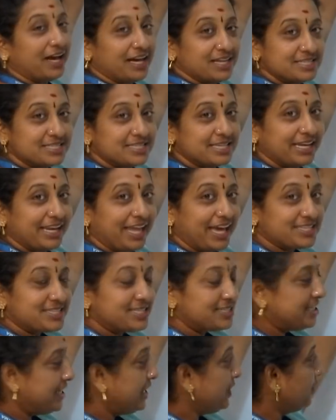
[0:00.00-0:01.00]
hand side
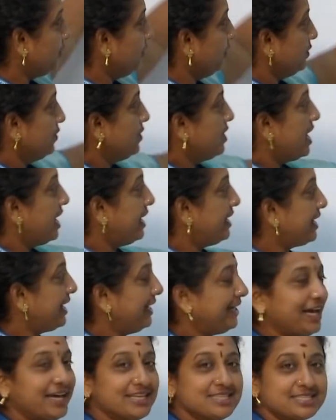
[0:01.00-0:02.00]
x0 and
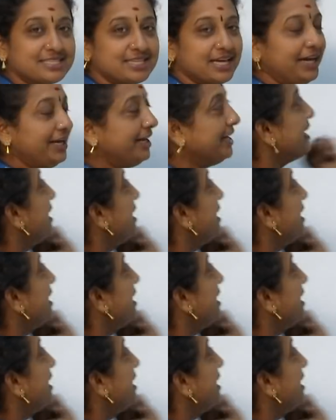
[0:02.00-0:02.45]
right hand side